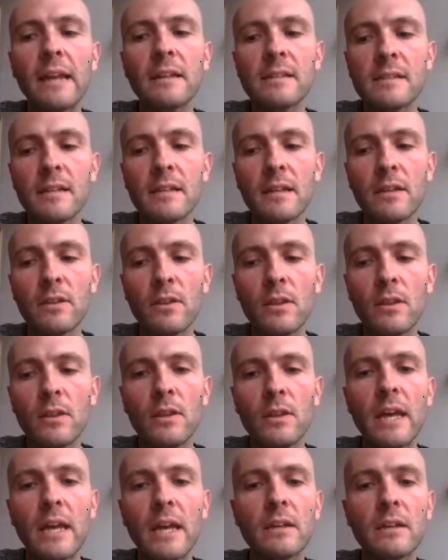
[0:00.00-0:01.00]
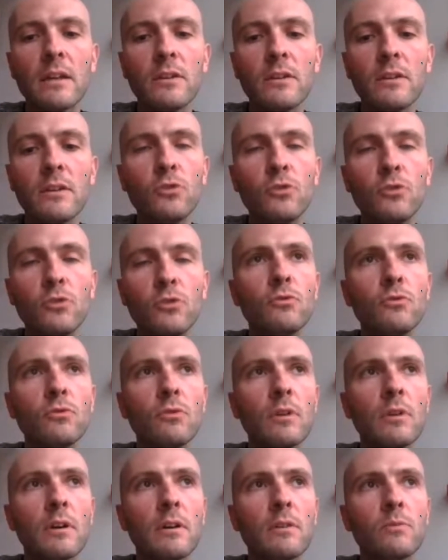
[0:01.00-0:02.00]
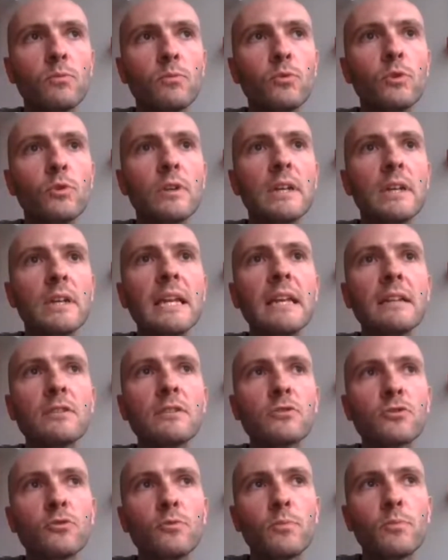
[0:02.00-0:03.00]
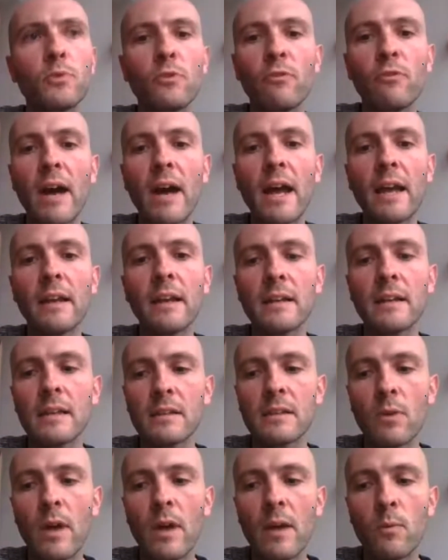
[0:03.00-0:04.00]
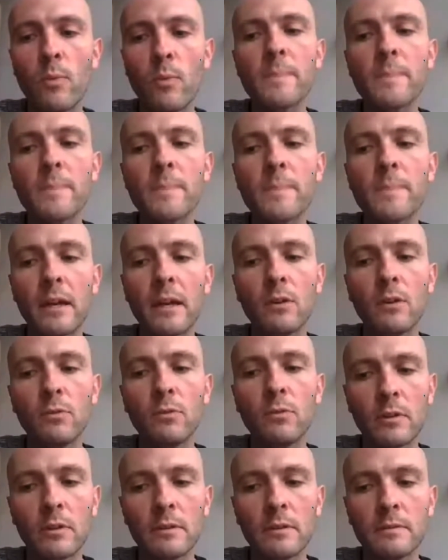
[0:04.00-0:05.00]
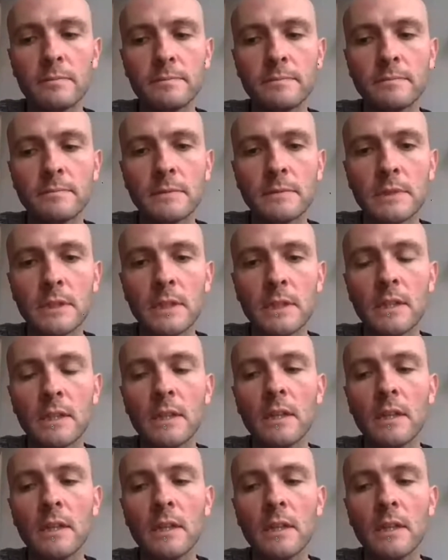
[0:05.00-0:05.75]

functionality that you would need to provide a website owner